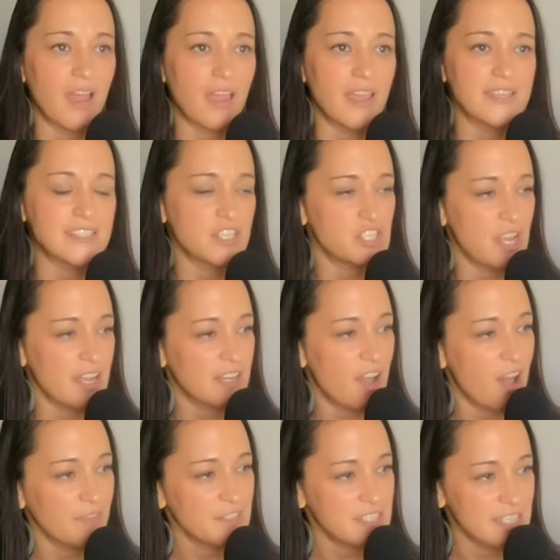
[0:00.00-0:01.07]
It's a
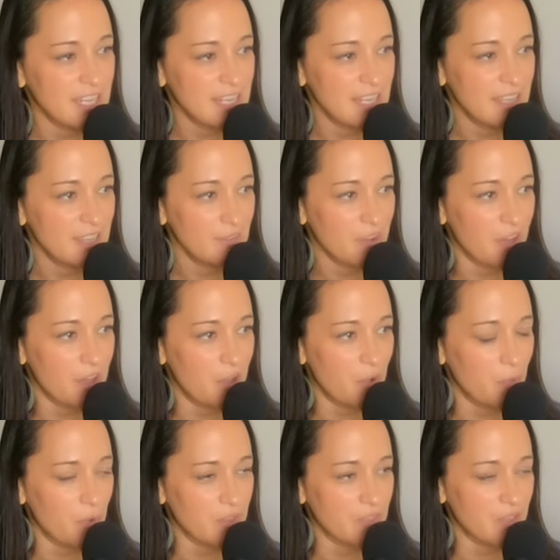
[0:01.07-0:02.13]
Chekhov study uh,
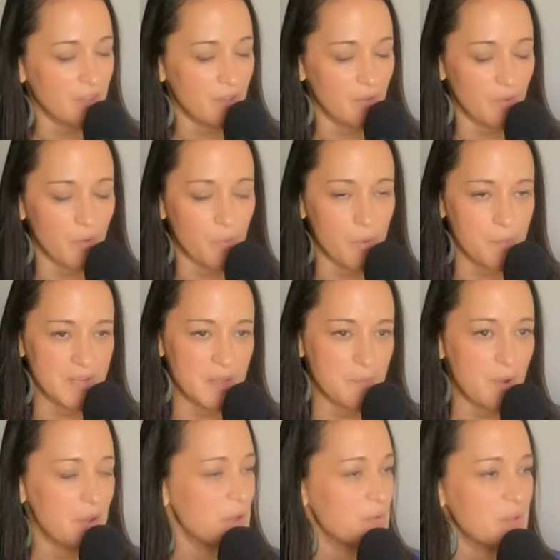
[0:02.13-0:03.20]
with a, a, woman named
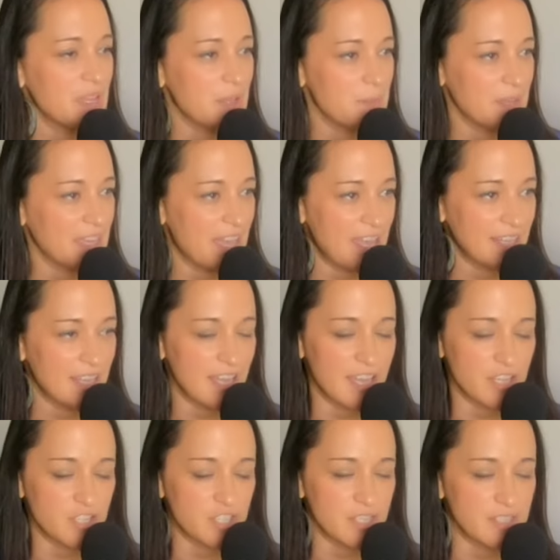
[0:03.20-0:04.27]
Maria Rica Michaela,
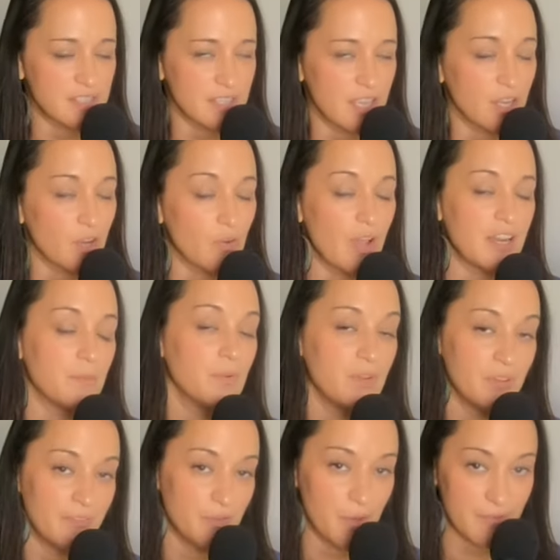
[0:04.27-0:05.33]
and she's incredible.
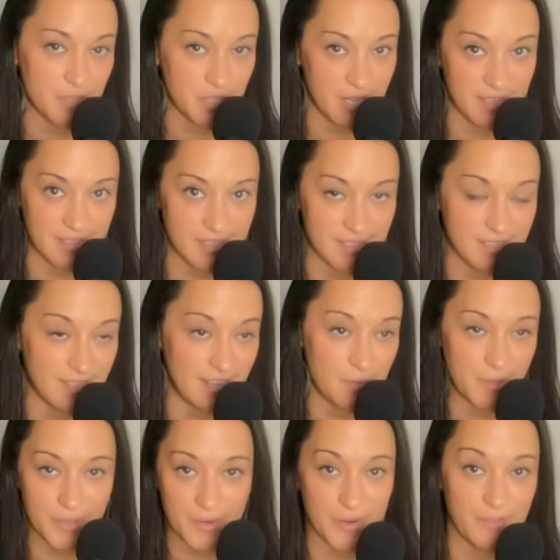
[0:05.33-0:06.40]
If you have a chance to study
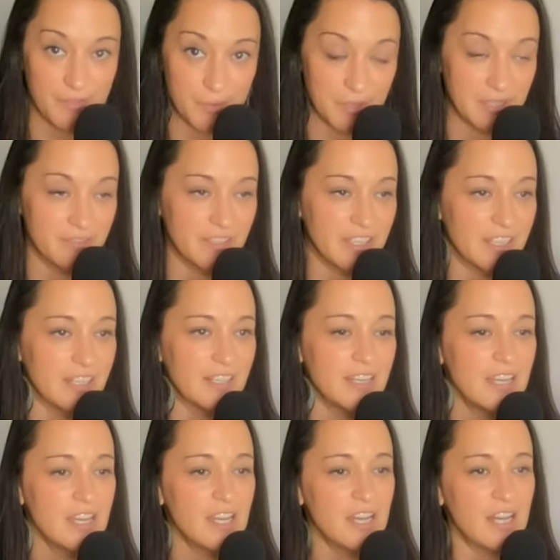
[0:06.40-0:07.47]
with her, if you live here,
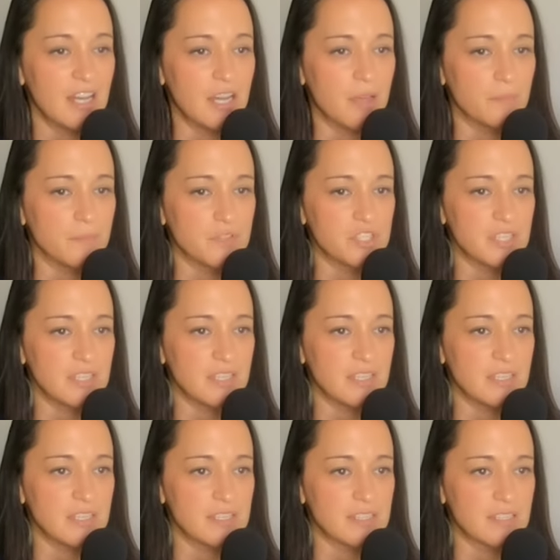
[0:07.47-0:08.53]
um,
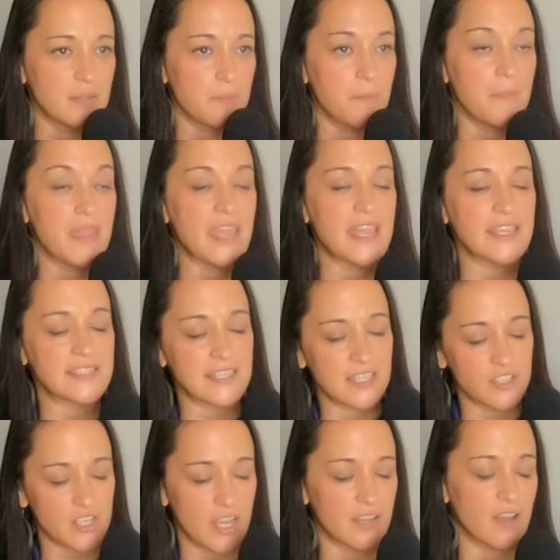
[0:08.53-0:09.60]
she is an amazing
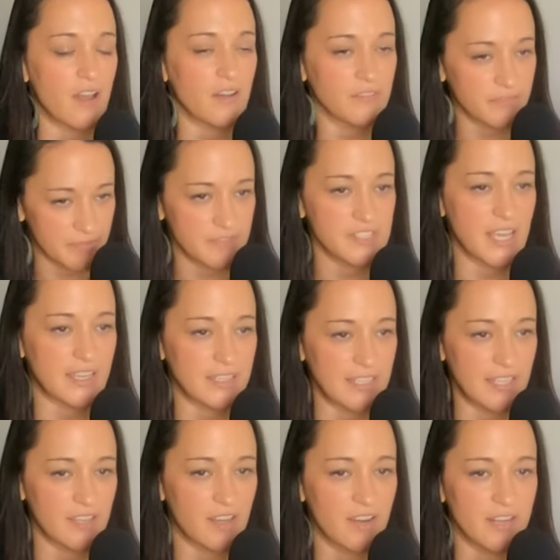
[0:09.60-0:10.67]
Chekhov
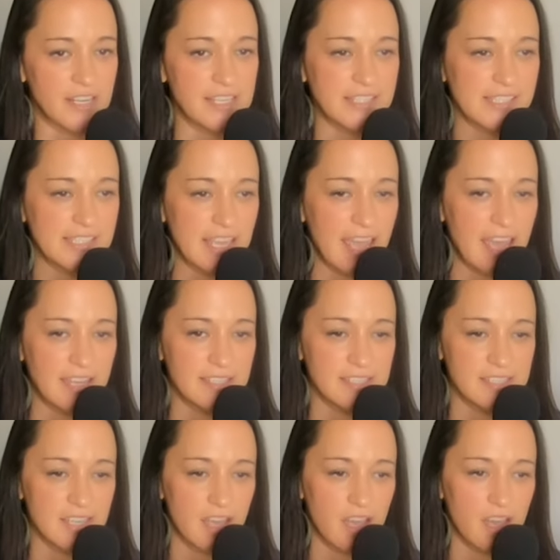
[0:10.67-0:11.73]
technique artist.
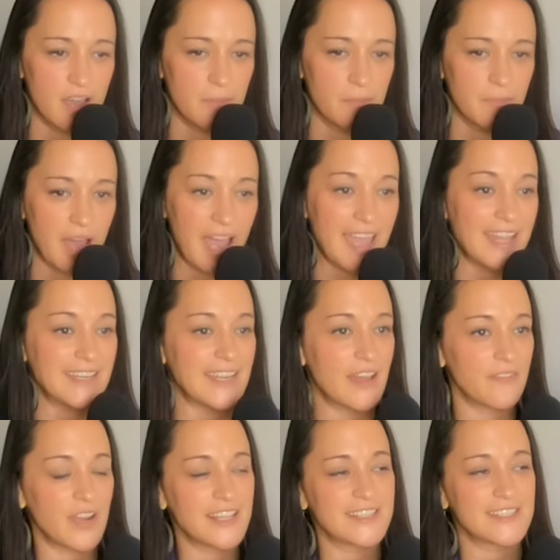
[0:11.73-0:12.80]
And um, I had
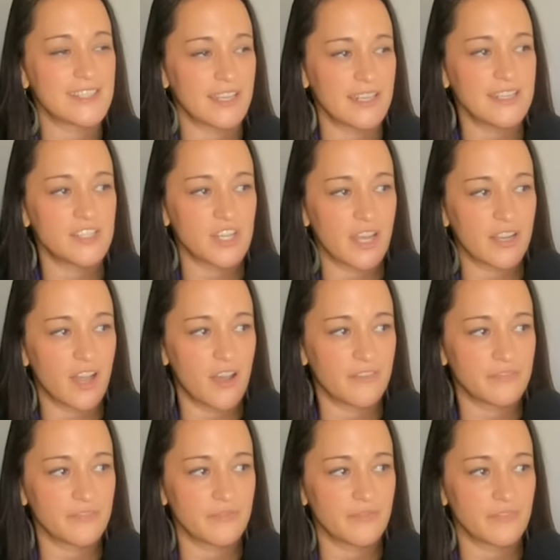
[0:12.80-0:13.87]
never, I'd studied
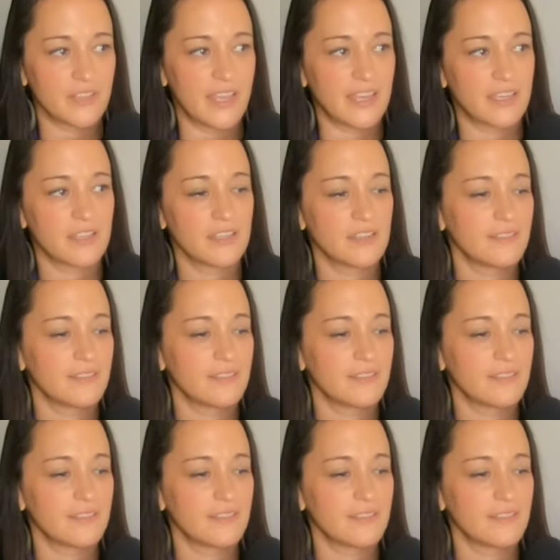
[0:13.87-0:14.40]
Chekhov like